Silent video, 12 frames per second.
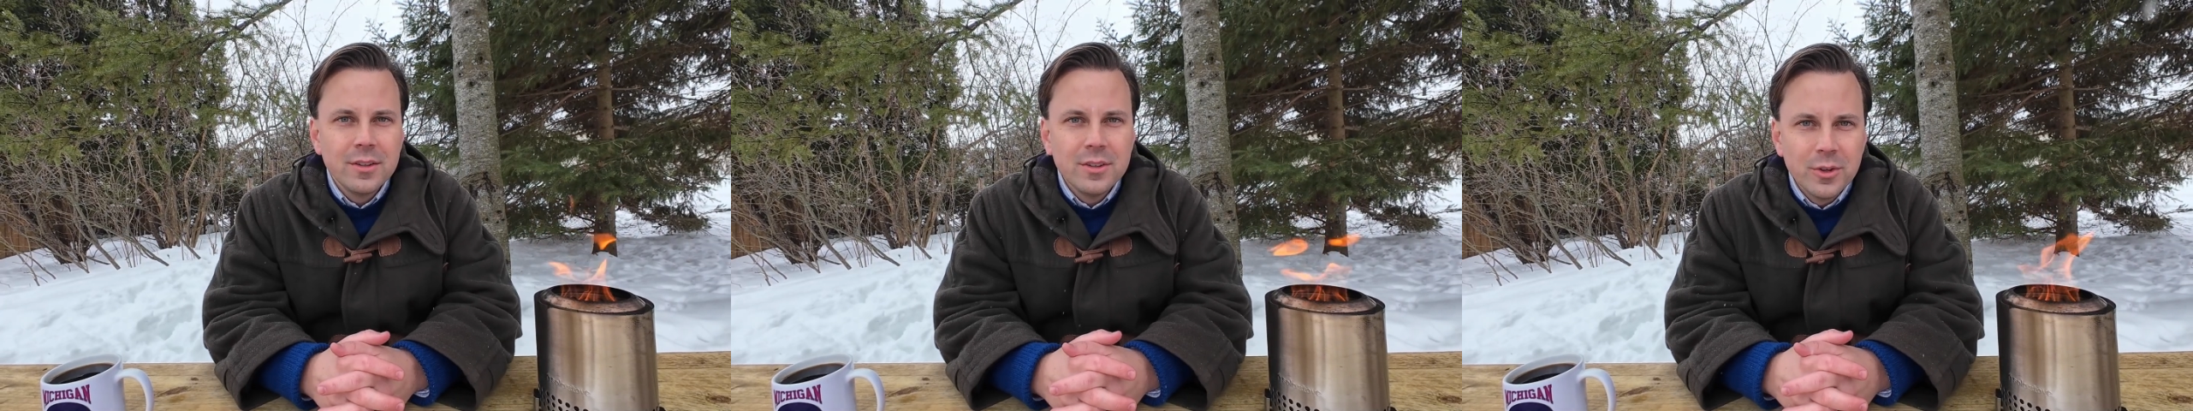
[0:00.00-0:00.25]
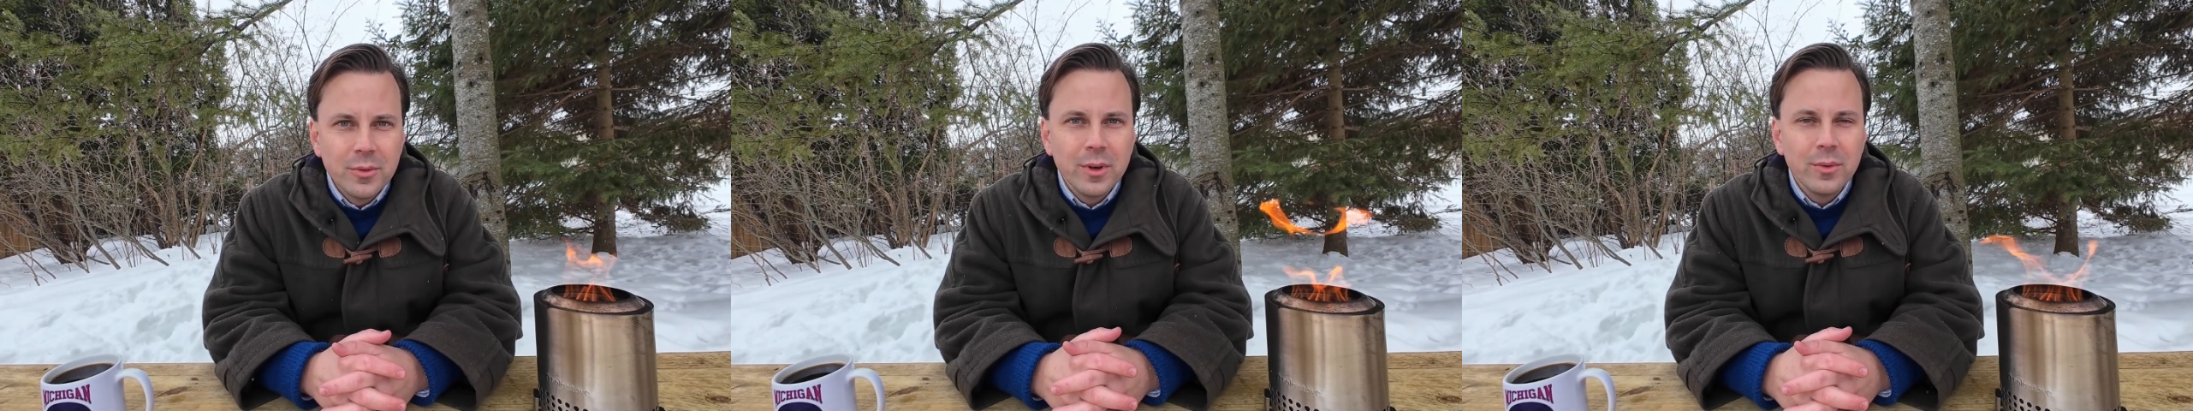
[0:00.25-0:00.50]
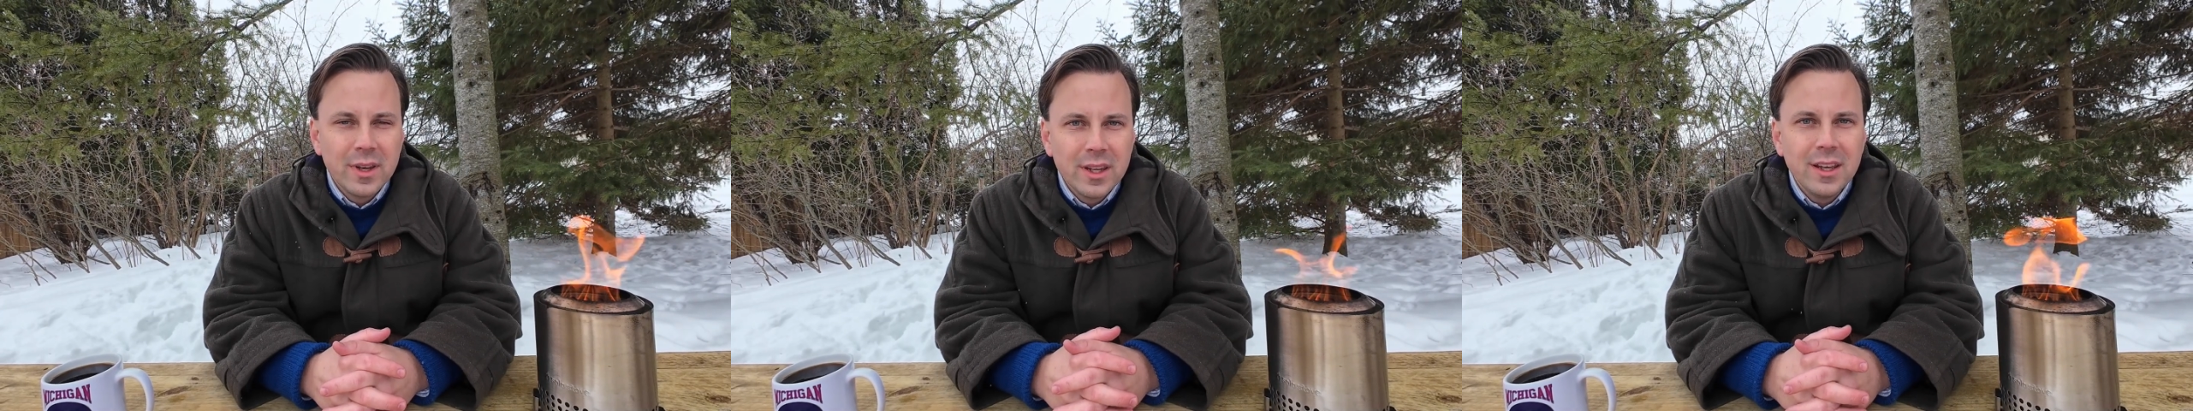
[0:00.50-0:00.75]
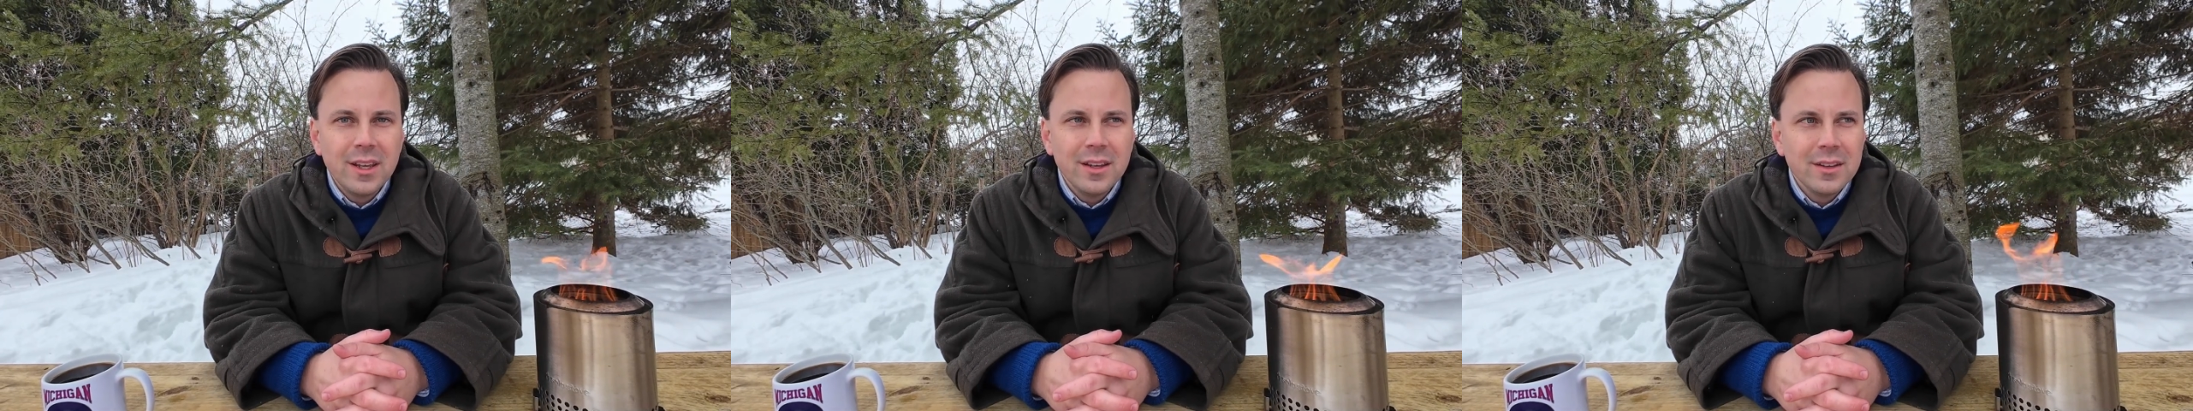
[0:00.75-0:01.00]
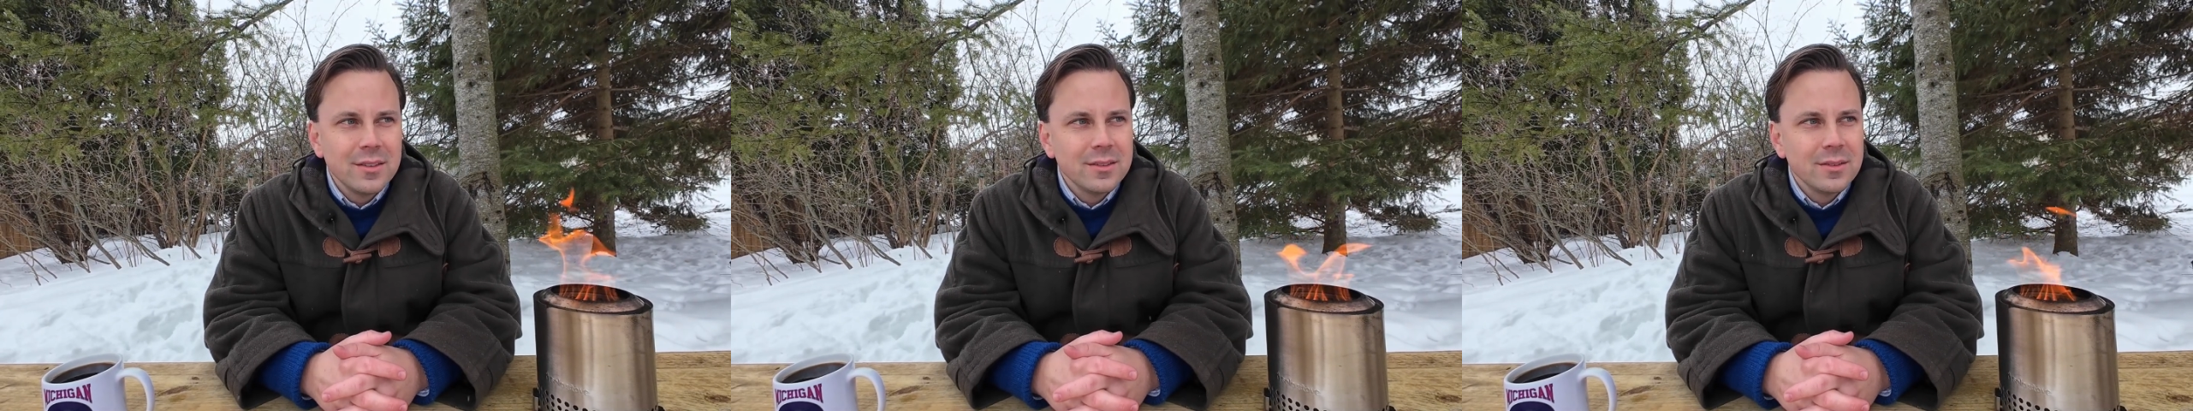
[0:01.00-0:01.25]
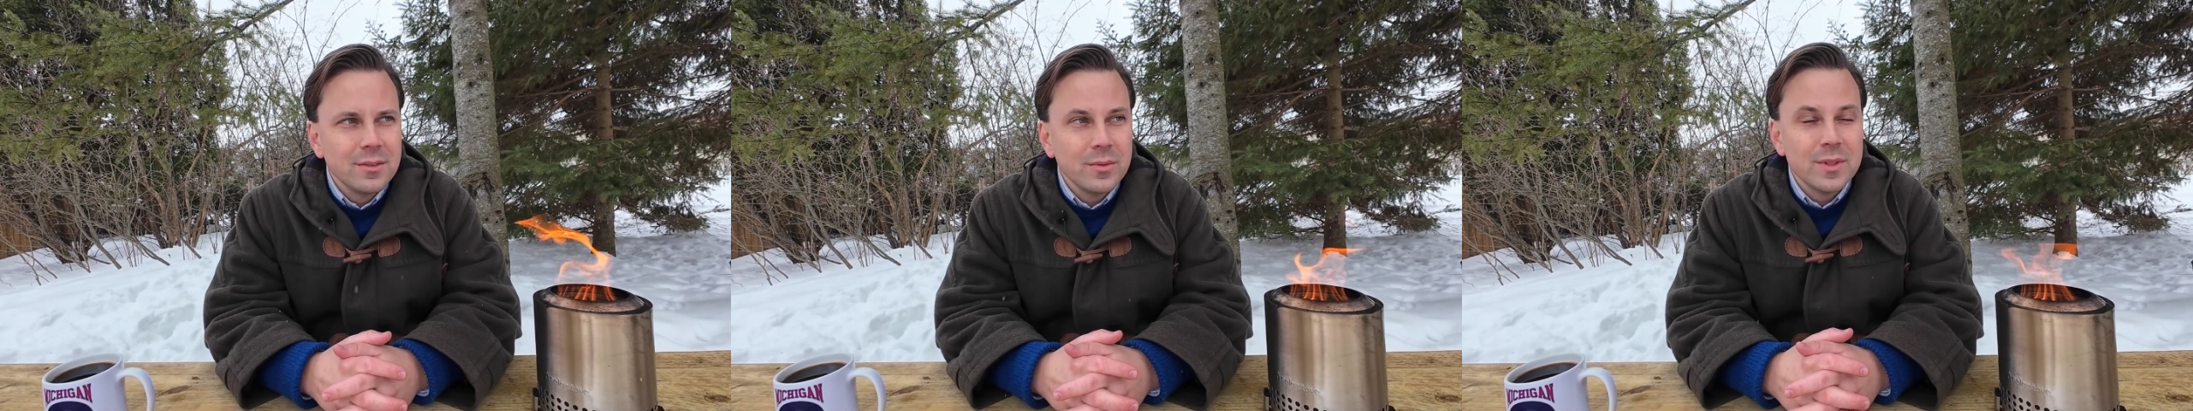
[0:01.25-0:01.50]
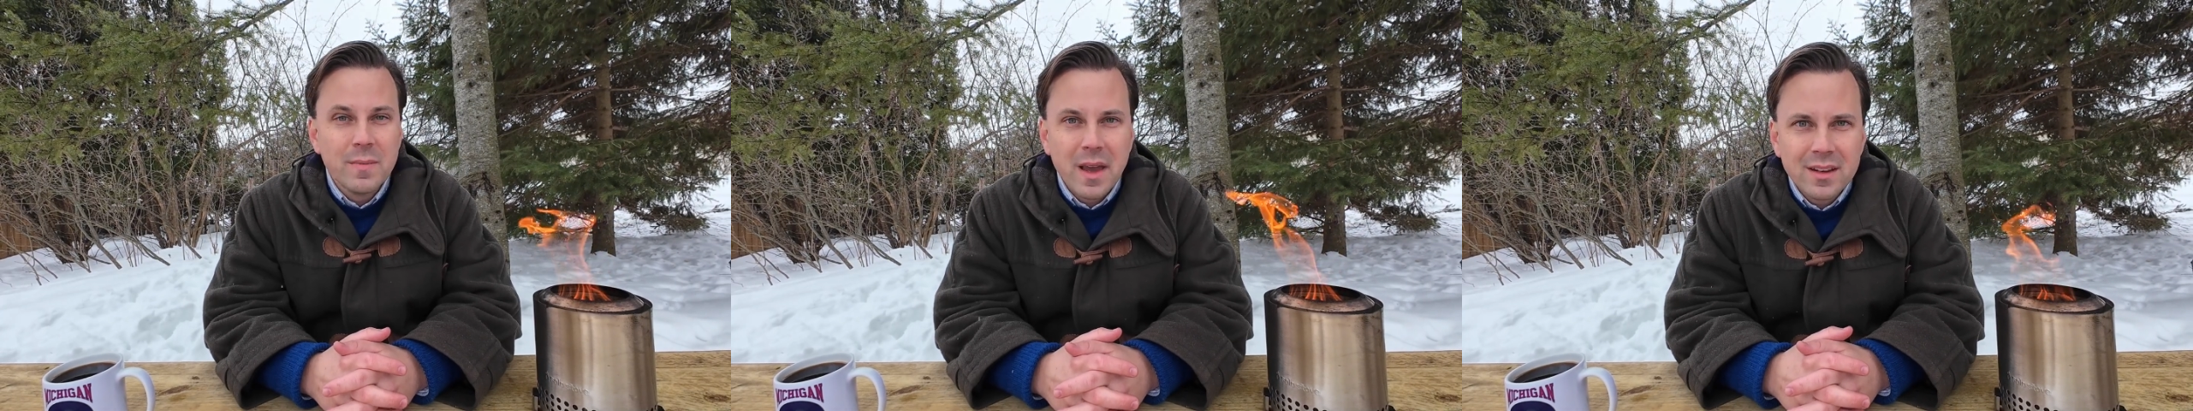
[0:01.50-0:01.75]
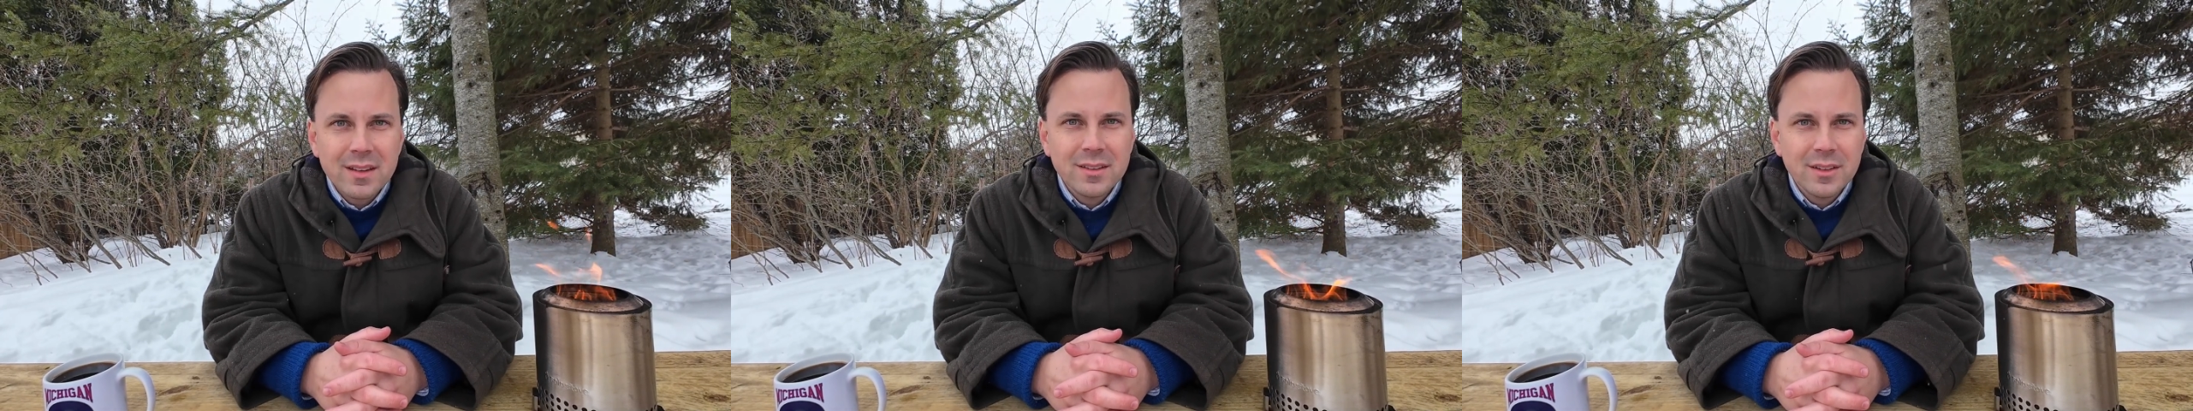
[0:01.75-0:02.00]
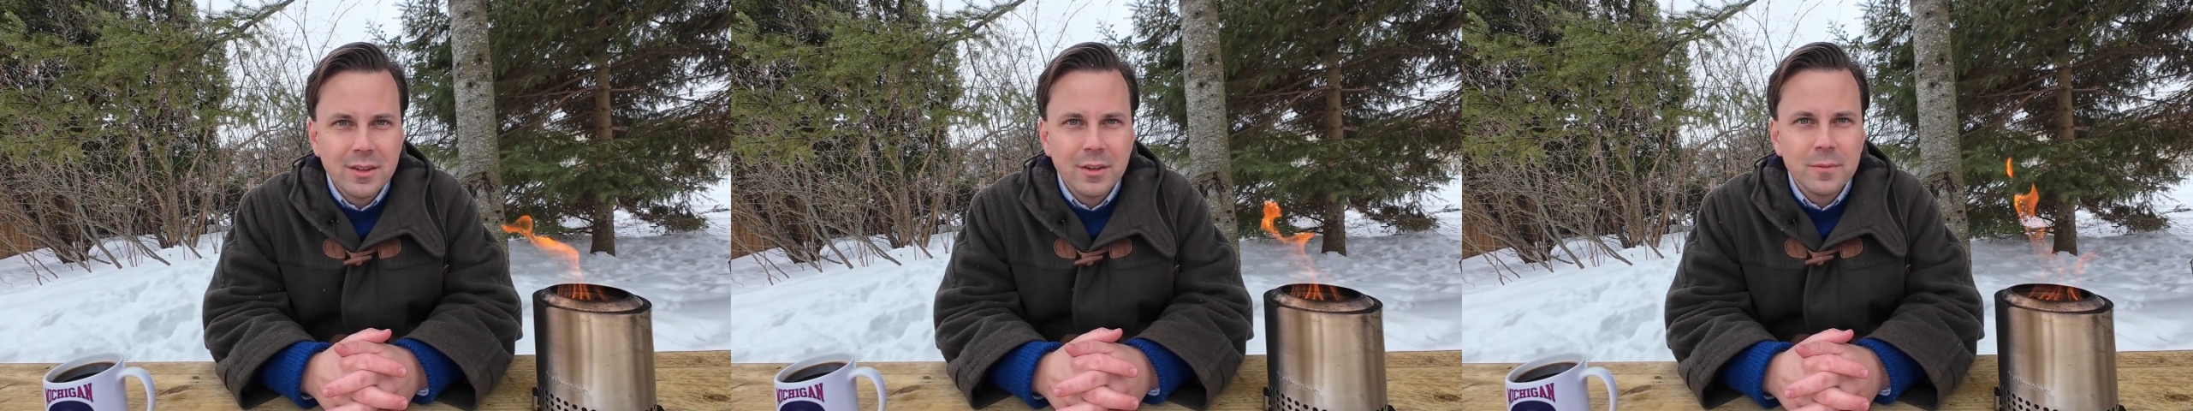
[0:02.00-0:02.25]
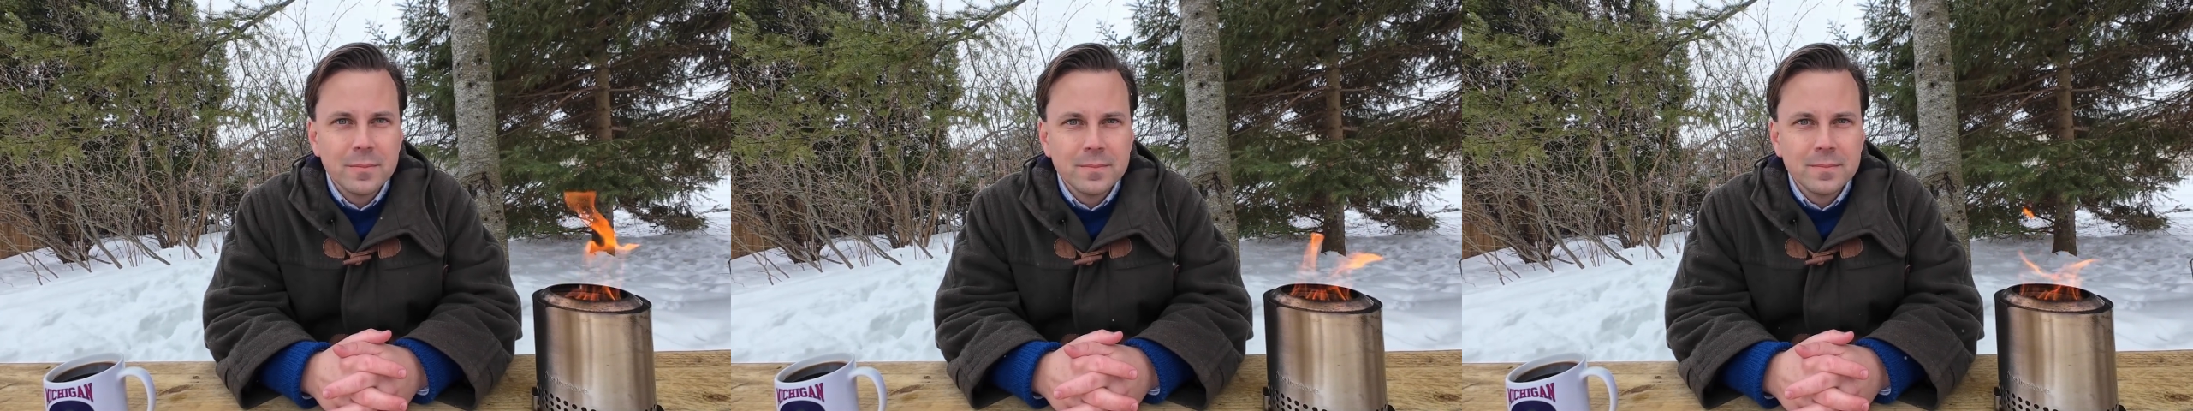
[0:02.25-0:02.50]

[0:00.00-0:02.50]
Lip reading: doing what he was meant to do.